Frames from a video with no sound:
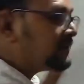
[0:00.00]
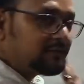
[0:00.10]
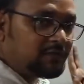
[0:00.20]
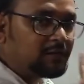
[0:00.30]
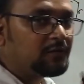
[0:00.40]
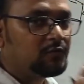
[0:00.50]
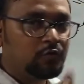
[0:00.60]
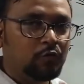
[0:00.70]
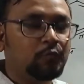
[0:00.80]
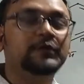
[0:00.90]
structure?
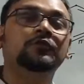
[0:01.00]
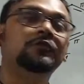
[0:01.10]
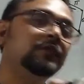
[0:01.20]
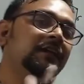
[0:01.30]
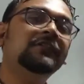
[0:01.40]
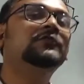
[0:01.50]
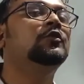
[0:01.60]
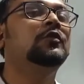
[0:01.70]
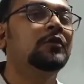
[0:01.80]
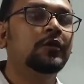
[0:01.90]
No, we never
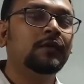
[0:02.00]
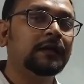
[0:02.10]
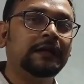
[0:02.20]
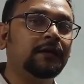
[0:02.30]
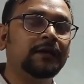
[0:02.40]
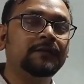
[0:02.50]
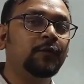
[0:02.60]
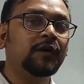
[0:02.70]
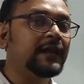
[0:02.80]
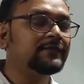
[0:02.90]
show in
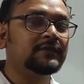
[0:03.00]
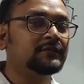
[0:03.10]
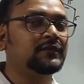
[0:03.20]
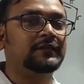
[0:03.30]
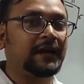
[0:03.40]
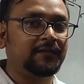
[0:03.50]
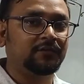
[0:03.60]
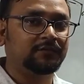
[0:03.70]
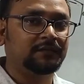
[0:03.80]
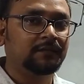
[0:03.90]
bond line structure the
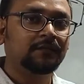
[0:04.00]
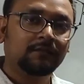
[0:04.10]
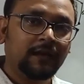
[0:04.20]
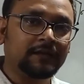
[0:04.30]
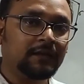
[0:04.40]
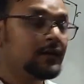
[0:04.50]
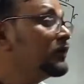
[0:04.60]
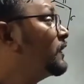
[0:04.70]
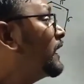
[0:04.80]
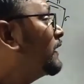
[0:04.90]
hydrogen, right?
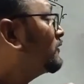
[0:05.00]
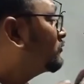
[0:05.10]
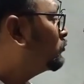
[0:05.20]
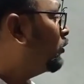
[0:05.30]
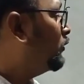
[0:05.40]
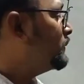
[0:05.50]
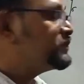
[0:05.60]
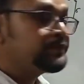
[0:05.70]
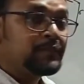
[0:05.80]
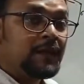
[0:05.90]

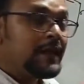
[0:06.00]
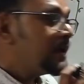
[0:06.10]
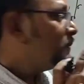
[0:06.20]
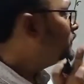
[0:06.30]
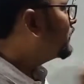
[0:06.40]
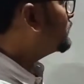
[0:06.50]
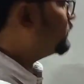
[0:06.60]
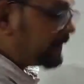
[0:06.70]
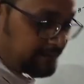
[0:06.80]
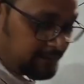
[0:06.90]
So,
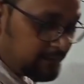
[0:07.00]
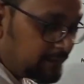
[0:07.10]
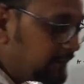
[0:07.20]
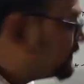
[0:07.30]
but